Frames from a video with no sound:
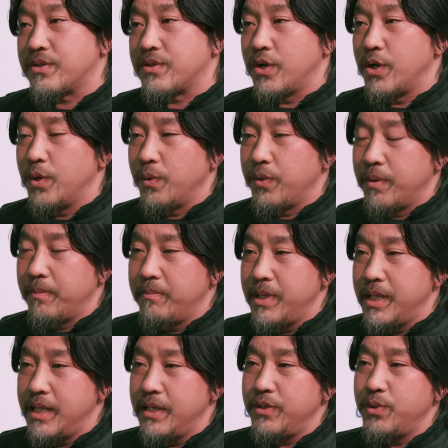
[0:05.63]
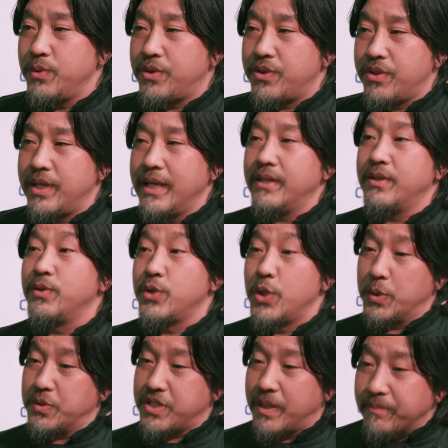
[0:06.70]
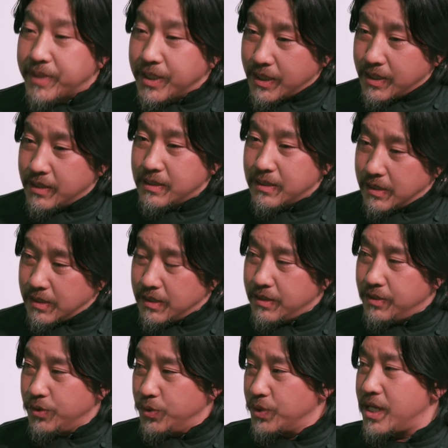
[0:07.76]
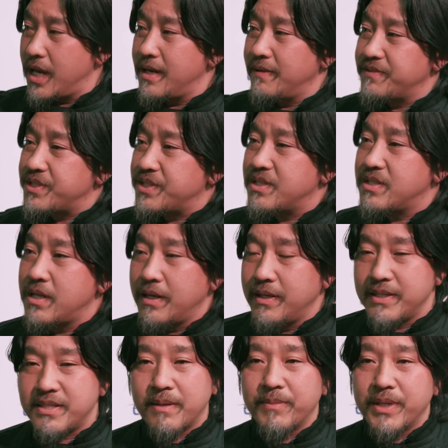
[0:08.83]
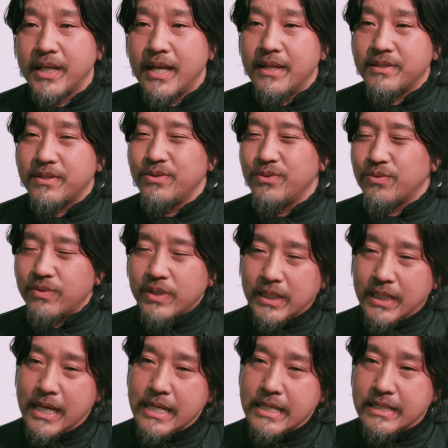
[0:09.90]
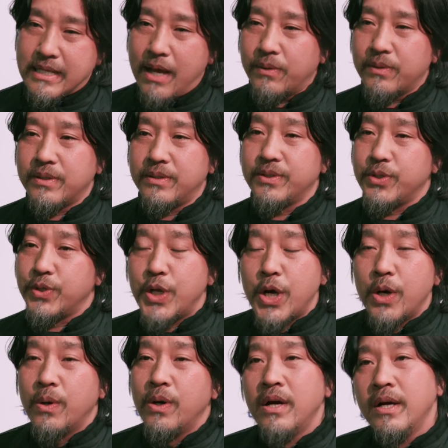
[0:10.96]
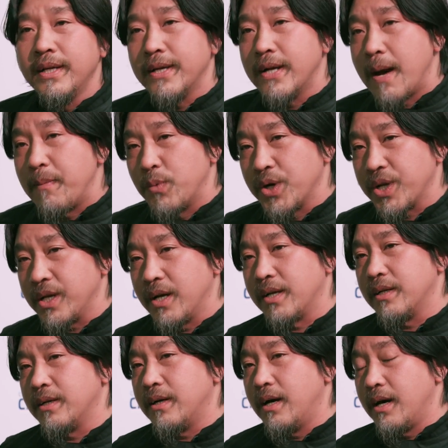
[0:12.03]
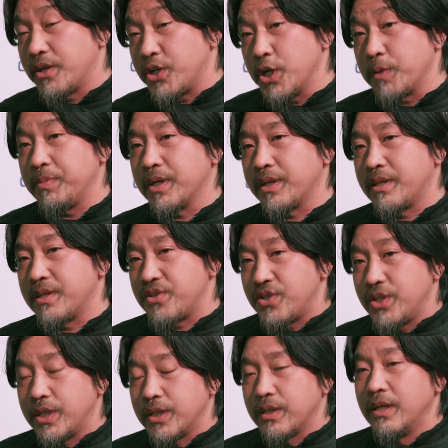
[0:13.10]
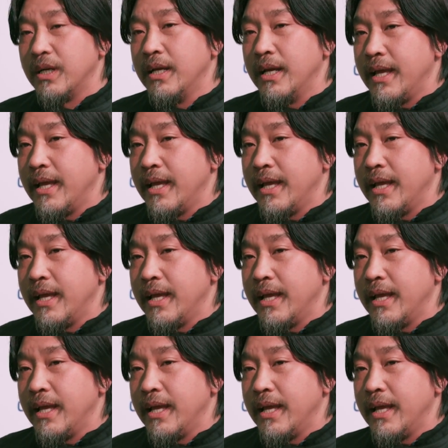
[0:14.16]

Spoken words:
so the minute you think you know something, you kind of study something else and you realize how little you know. You know, I'm working on a cookbook this year,